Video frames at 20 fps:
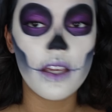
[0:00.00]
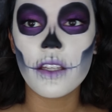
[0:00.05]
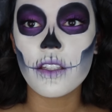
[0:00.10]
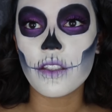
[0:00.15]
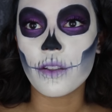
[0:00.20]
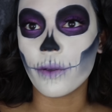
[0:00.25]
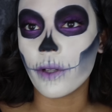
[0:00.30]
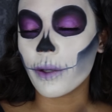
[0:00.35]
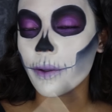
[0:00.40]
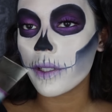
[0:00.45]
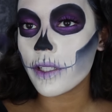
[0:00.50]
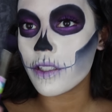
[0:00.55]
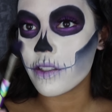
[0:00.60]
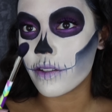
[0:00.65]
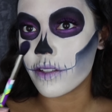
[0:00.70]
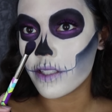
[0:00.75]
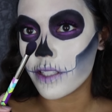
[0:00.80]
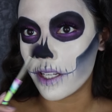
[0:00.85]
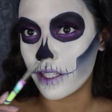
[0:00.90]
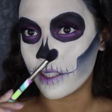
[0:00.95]
So what I'm going to do
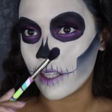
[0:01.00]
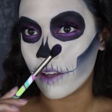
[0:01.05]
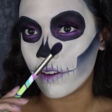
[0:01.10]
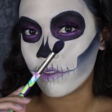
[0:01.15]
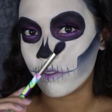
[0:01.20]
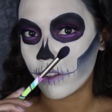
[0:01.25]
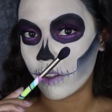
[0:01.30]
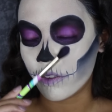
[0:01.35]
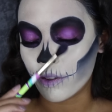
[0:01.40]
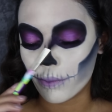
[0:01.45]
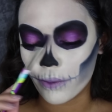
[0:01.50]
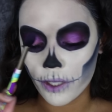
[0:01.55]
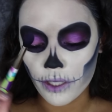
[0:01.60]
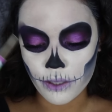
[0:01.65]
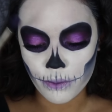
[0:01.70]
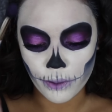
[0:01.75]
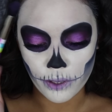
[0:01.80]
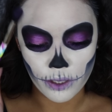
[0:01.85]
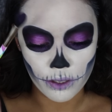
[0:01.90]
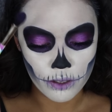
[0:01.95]
is take that fluffy
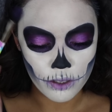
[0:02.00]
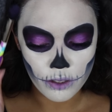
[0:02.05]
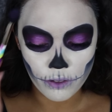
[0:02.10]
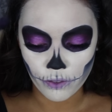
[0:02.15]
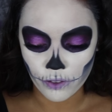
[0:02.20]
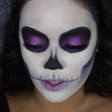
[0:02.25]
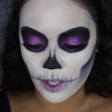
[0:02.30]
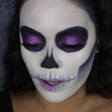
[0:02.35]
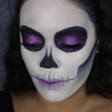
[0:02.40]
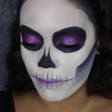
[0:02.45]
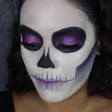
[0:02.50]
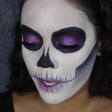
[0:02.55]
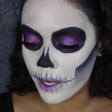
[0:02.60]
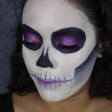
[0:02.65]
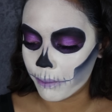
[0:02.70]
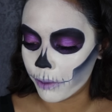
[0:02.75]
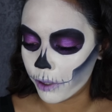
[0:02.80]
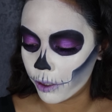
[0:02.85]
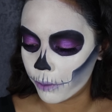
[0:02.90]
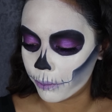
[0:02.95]
brush we used for that
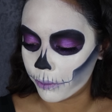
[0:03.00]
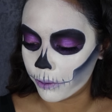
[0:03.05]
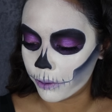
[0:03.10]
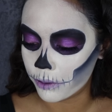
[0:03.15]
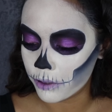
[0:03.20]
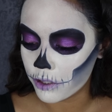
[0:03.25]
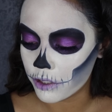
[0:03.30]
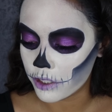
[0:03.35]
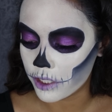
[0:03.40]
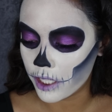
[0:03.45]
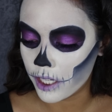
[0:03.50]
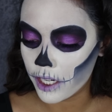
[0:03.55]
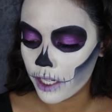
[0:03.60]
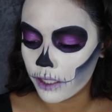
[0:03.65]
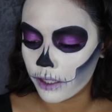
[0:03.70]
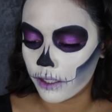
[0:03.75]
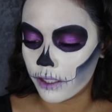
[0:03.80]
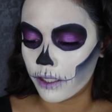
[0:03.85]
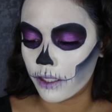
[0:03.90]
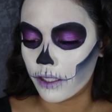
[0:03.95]
matte purple
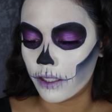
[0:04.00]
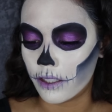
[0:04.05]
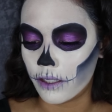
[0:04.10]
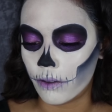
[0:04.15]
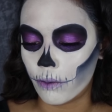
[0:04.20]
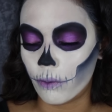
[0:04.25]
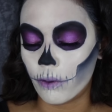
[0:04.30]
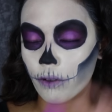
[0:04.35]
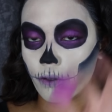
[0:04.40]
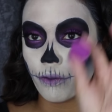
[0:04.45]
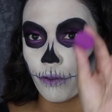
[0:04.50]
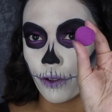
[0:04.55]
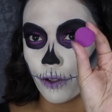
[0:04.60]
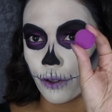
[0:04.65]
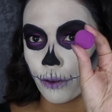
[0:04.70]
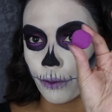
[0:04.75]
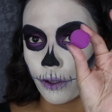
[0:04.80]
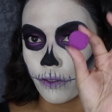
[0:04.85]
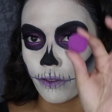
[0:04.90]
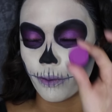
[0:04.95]
shade, the
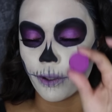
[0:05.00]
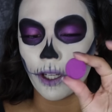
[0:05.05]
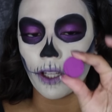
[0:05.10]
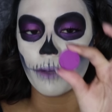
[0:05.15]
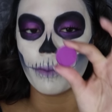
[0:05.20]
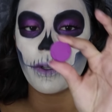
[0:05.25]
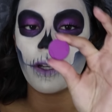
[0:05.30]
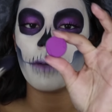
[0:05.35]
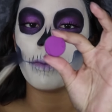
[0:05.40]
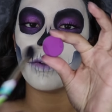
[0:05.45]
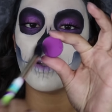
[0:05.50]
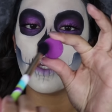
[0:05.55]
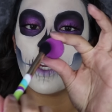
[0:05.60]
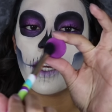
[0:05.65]
143 from Colourpop,